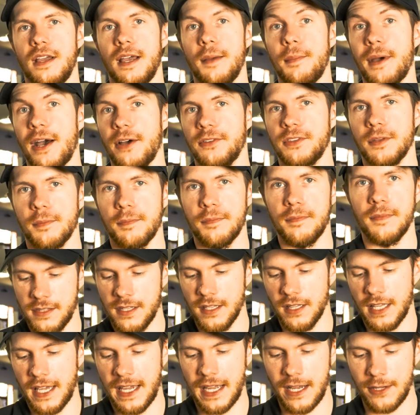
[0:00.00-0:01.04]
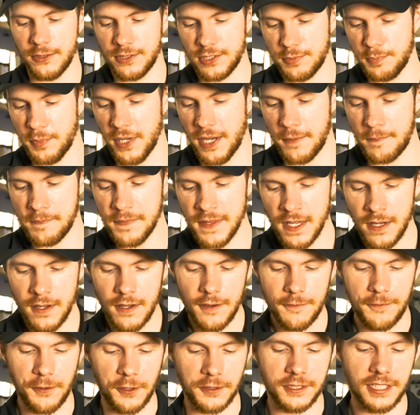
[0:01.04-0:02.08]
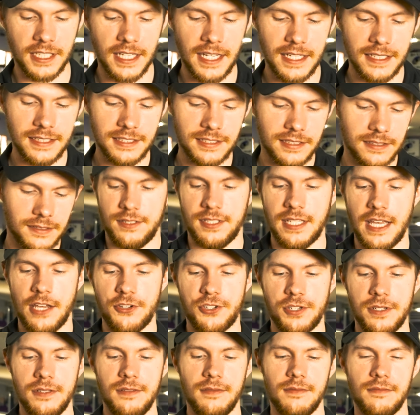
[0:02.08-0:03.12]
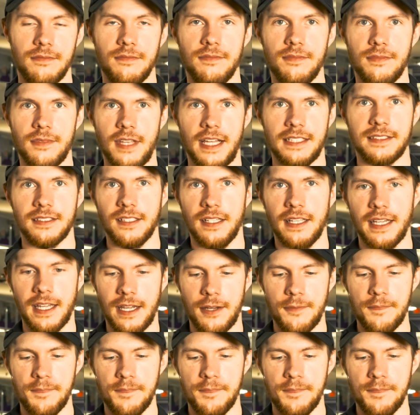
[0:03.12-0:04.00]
about the layouts. But for today's session, that's the layout.